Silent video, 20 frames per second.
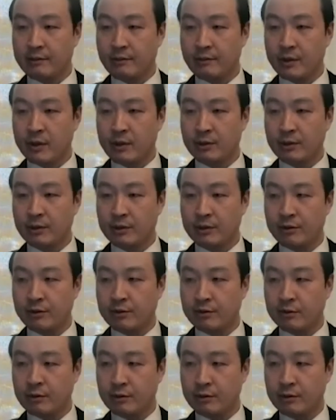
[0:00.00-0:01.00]
We also
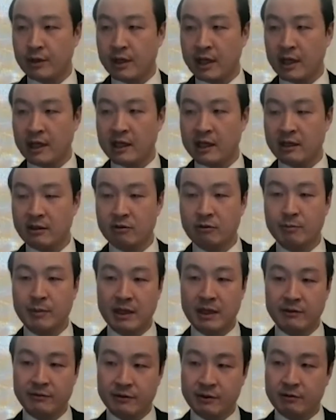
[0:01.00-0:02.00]
saw a clinical
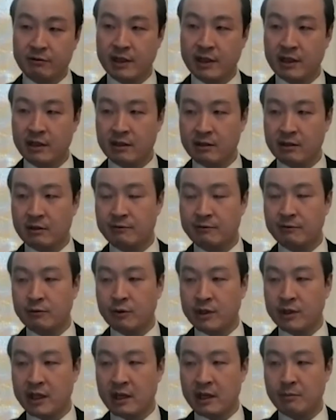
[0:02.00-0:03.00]
benefit rate of
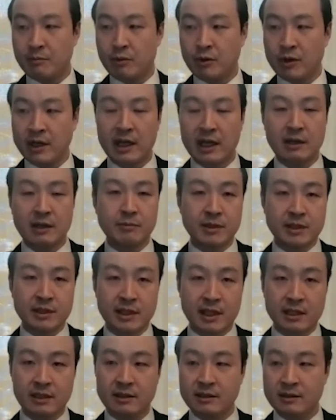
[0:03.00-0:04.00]

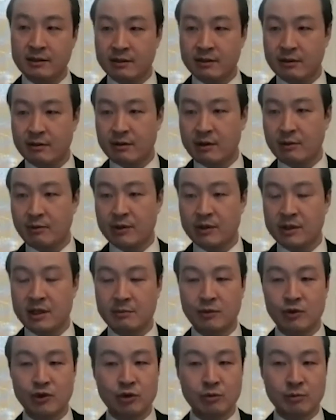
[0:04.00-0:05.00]
48.8%, so there were
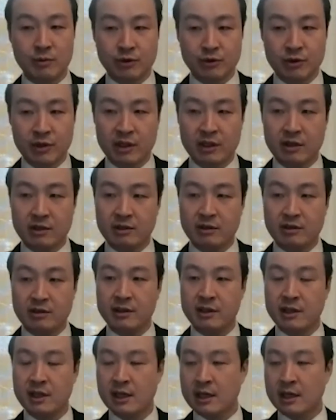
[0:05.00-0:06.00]
some tumor
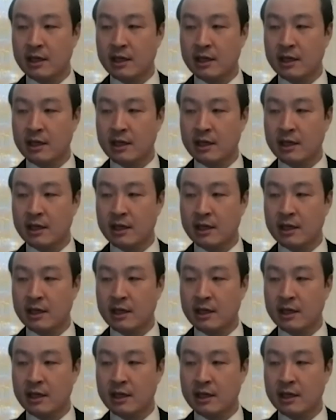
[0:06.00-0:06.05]
shrinkages